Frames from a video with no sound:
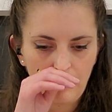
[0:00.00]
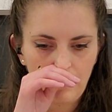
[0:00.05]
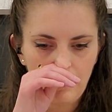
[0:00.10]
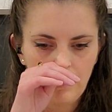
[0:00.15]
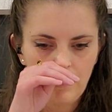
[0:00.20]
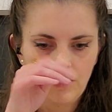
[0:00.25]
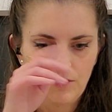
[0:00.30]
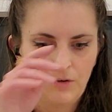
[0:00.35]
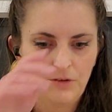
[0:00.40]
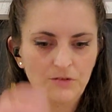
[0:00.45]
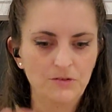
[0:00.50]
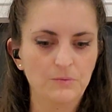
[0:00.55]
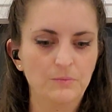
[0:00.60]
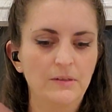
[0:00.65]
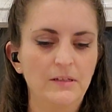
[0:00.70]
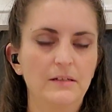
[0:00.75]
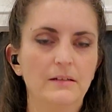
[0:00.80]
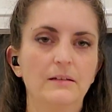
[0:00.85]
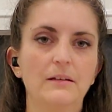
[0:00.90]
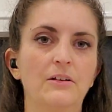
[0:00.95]
It could also
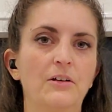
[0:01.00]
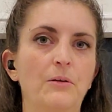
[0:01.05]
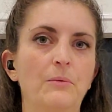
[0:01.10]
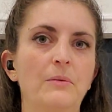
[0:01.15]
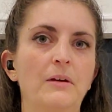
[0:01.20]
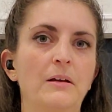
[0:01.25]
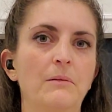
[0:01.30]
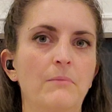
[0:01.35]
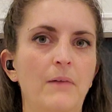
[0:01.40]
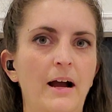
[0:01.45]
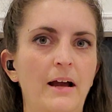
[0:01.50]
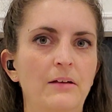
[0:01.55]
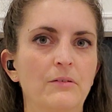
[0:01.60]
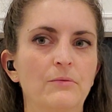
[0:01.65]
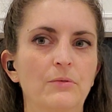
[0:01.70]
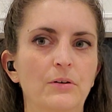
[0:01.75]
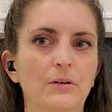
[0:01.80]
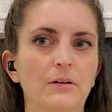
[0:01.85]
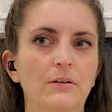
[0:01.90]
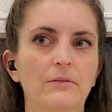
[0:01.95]
be being
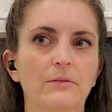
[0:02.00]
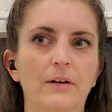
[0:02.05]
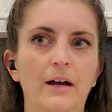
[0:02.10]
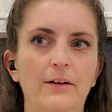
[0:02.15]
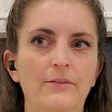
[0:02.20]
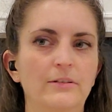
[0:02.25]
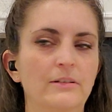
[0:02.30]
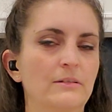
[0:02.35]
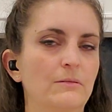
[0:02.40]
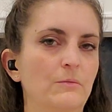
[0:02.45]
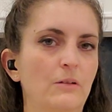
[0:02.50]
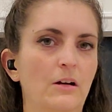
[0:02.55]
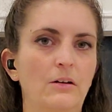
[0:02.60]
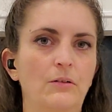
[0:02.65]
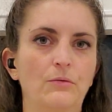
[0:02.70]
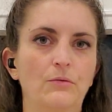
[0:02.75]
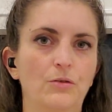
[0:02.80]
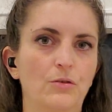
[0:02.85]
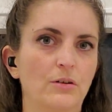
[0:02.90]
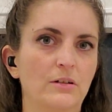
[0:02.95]
mindful of having some
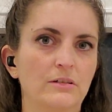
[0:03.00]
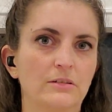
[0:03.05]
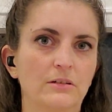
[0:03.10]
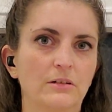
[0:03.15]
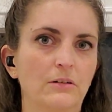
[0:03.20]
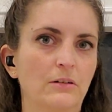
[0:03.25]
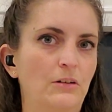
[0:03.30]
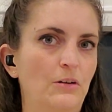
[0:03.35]
kind of crystal